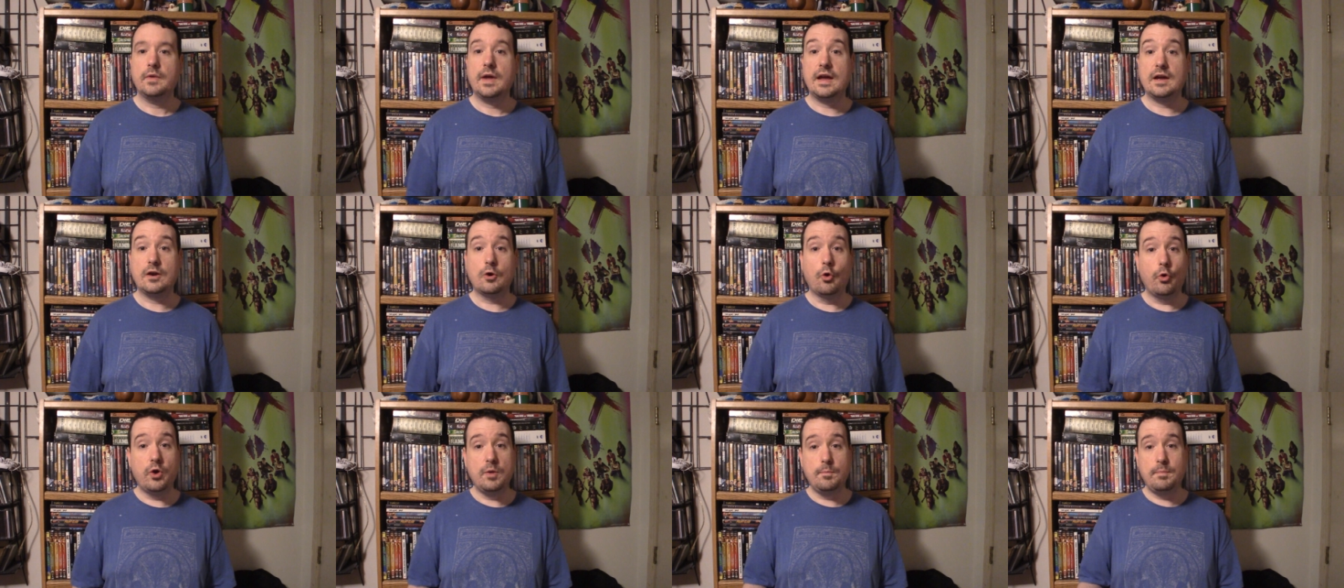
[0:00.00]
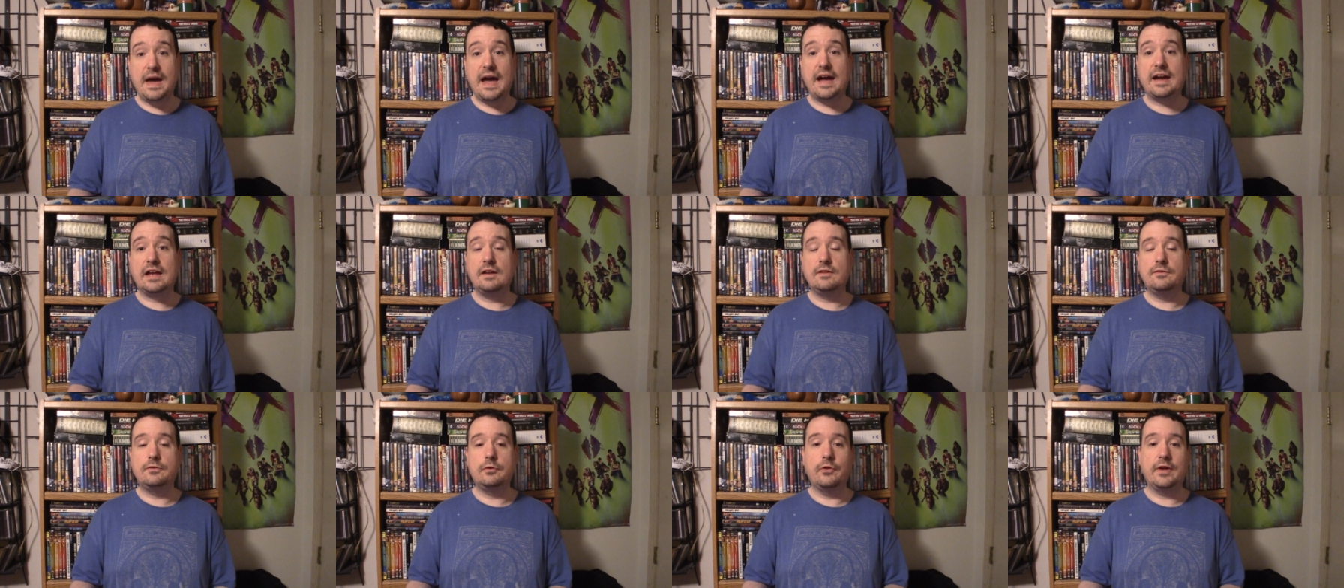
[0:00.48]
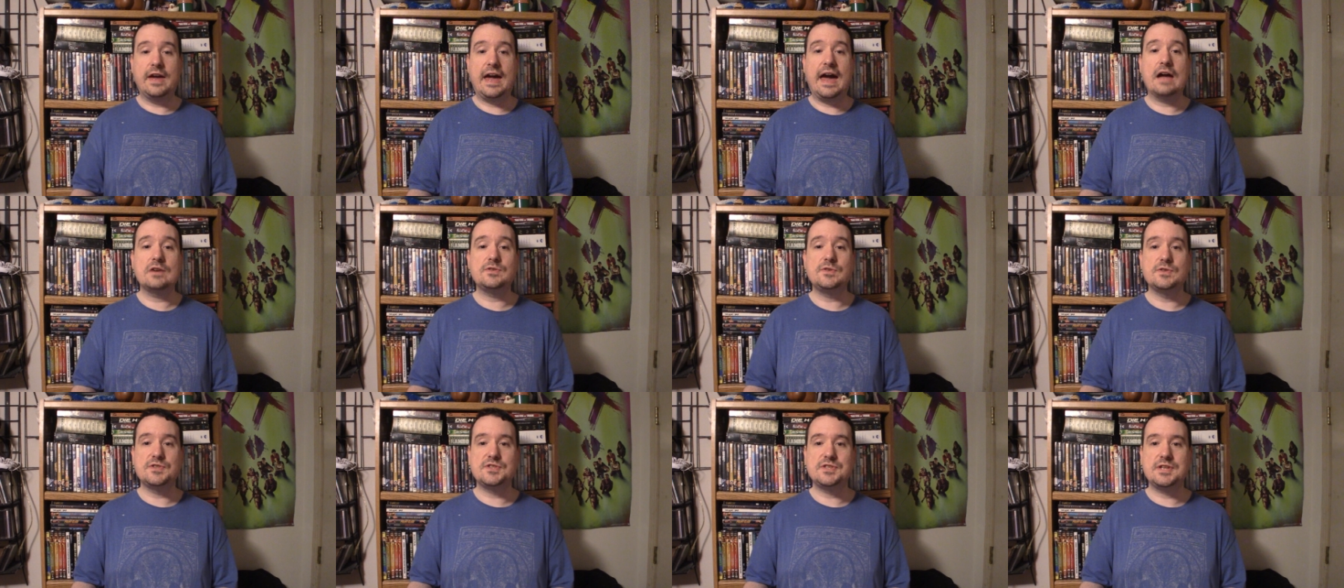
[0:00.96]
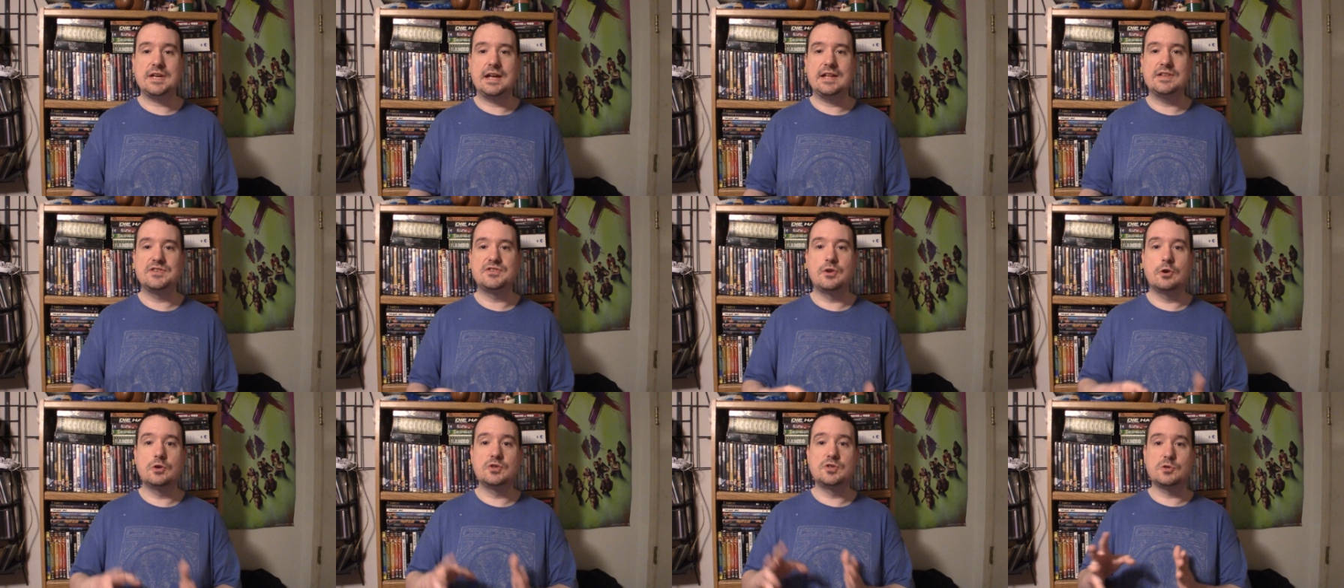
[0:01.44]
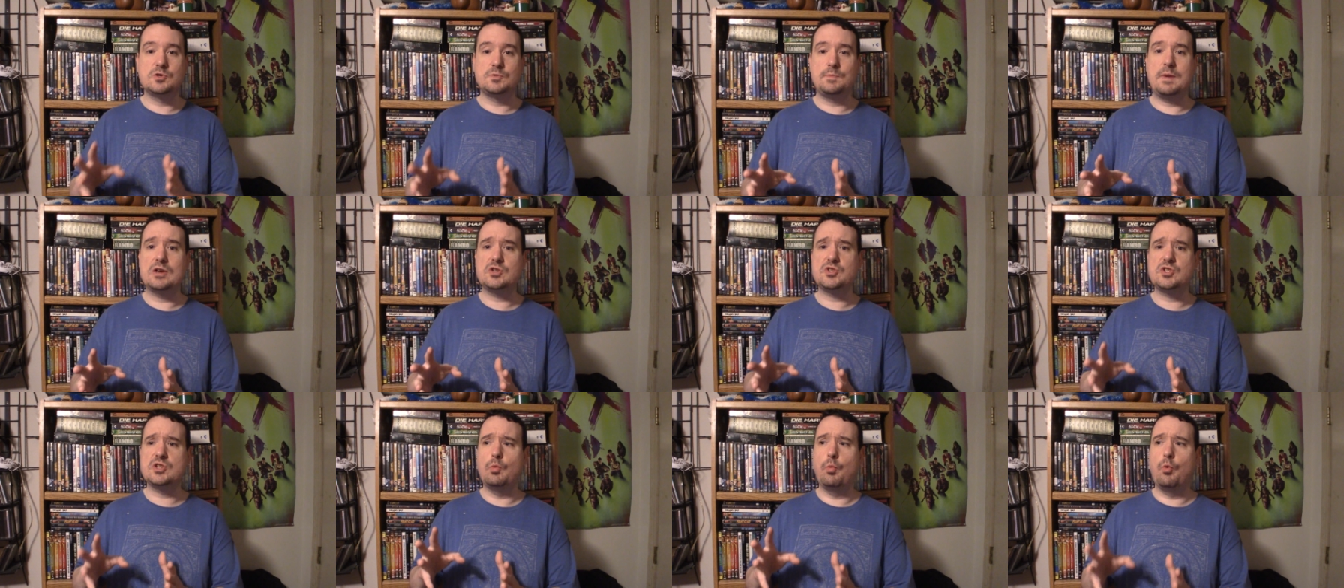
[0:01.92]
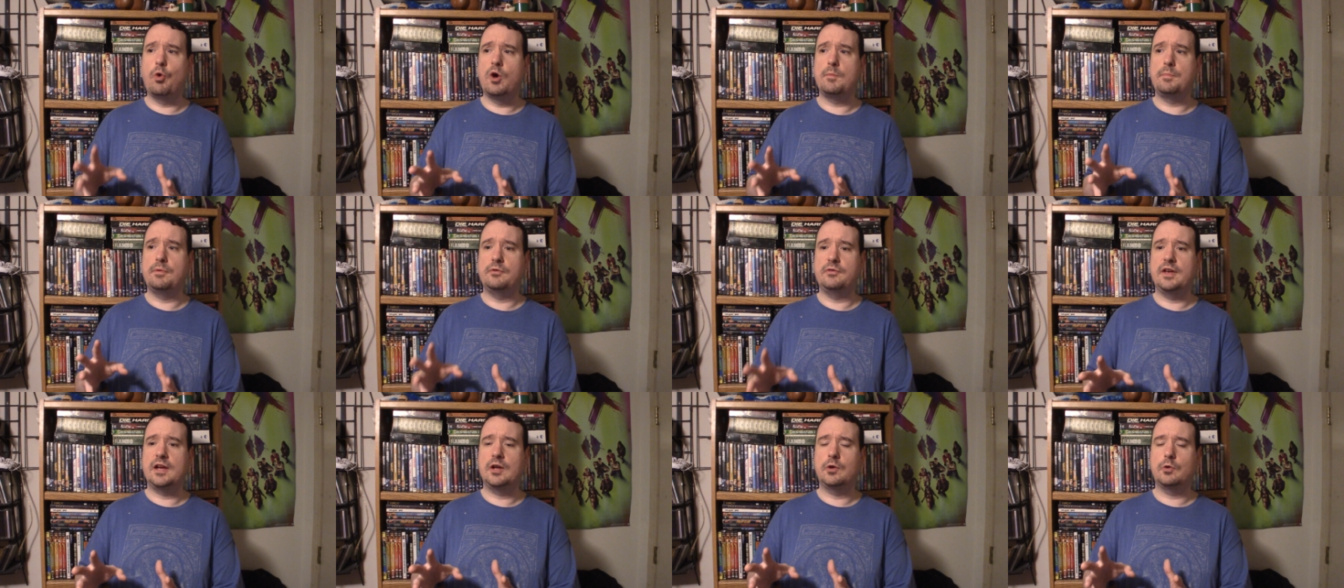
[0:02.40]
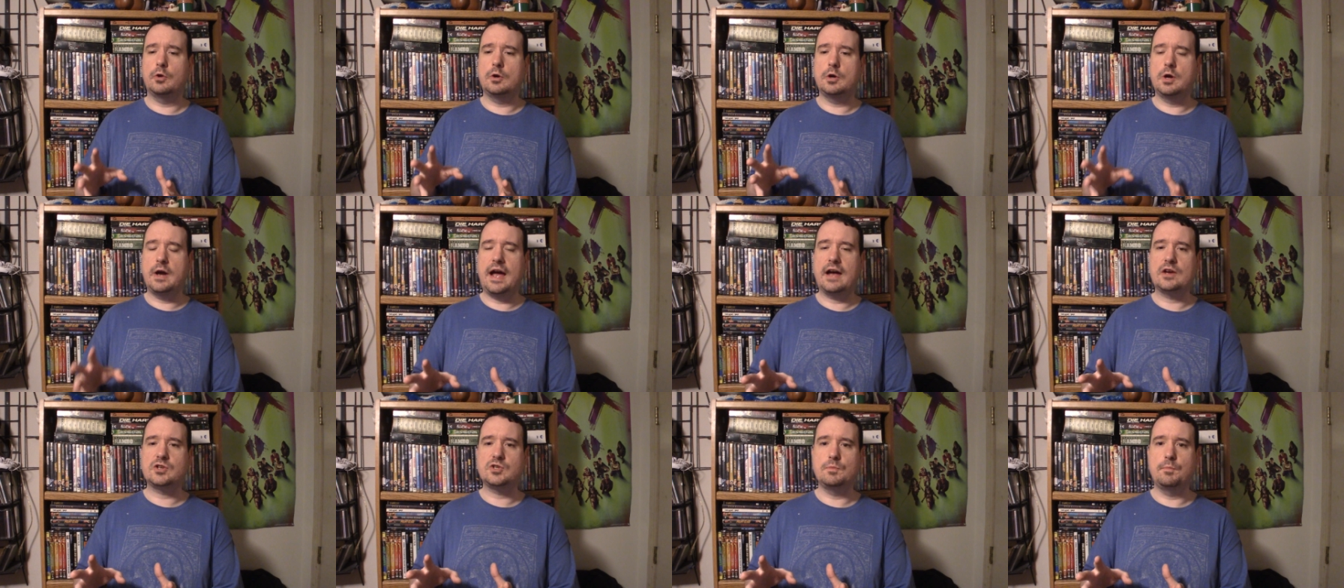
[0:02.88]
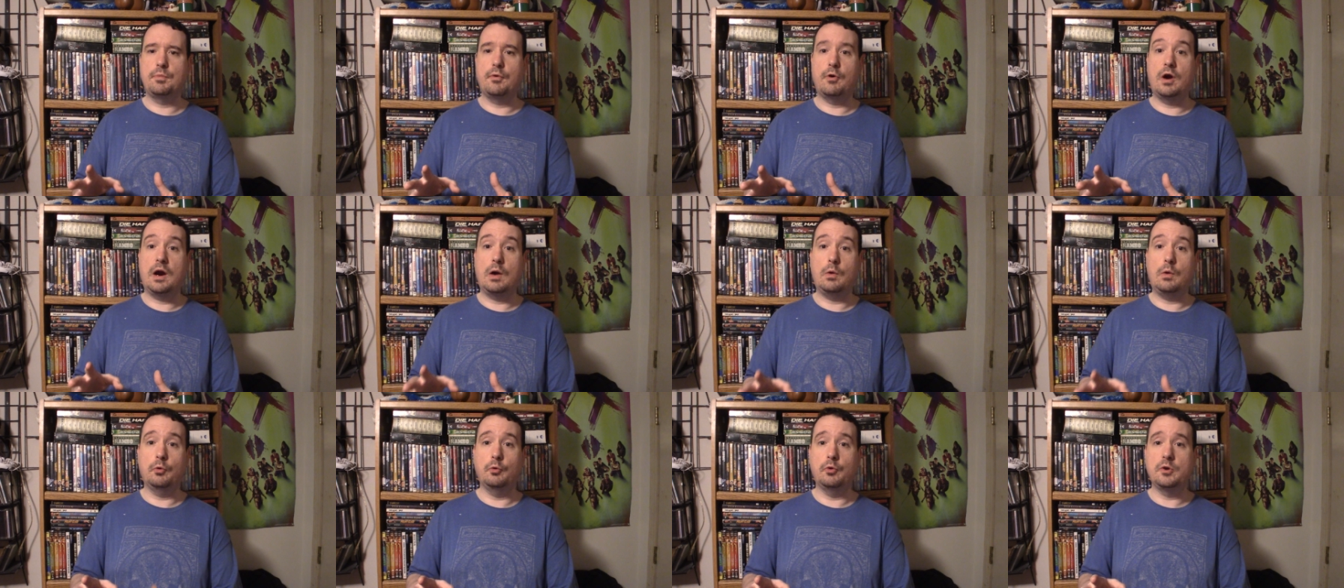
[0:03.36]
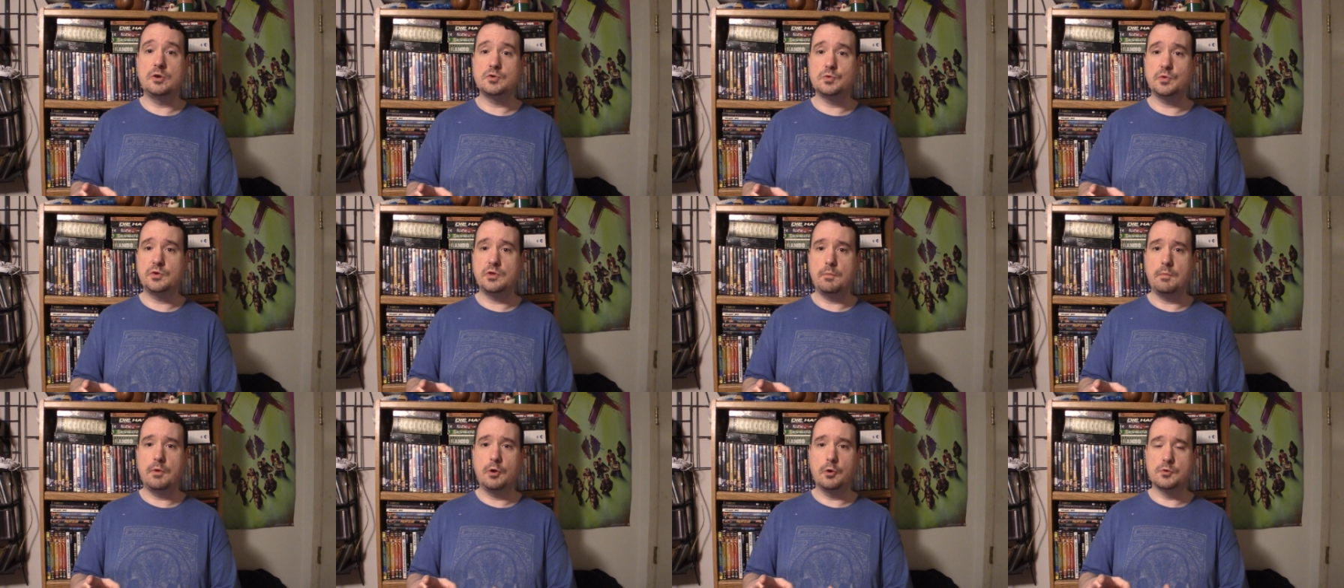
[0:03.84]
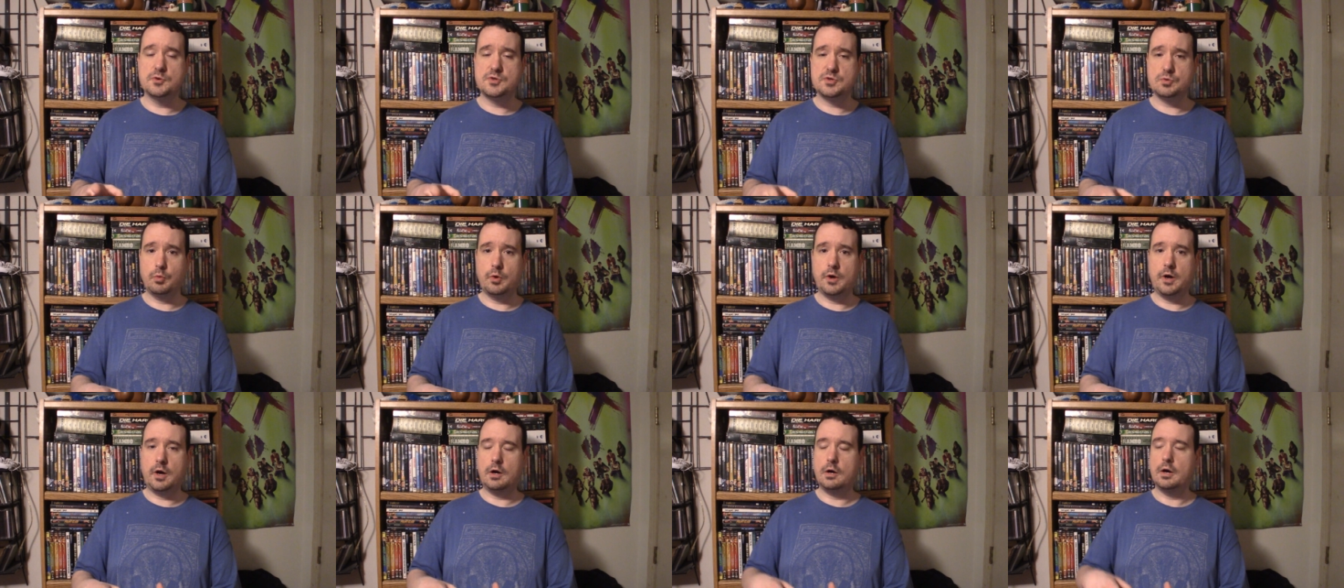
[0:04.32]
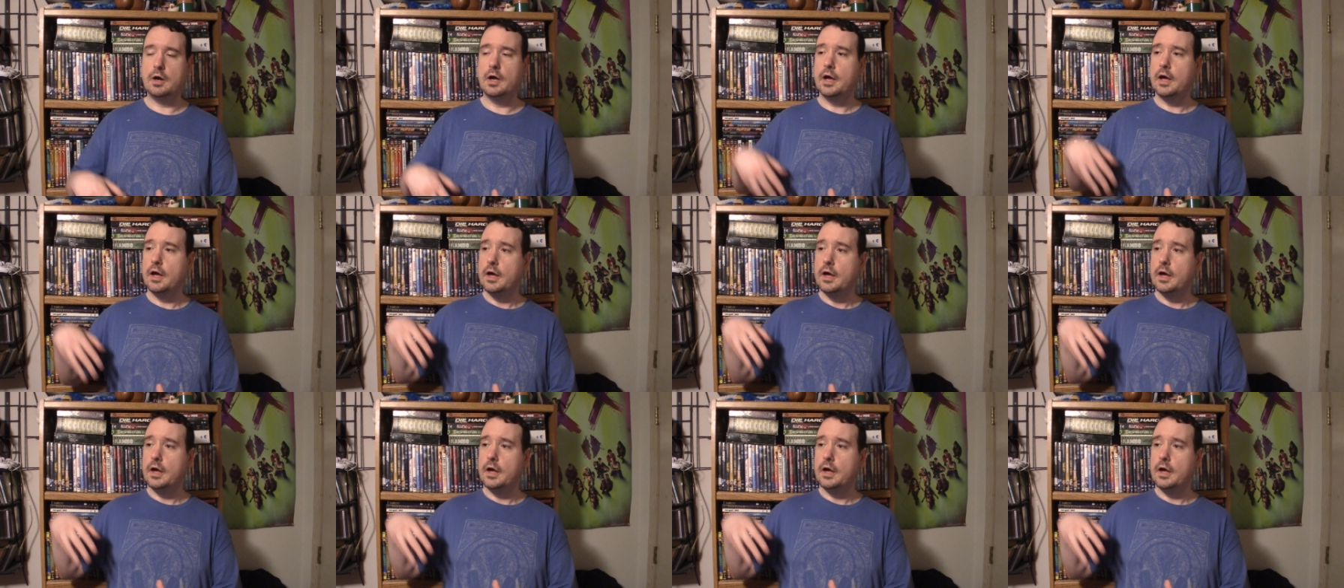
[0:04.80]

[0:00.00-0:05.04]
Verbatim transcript: And going back into the action scenes, there's especially one particular action part I really enjoyed the most, where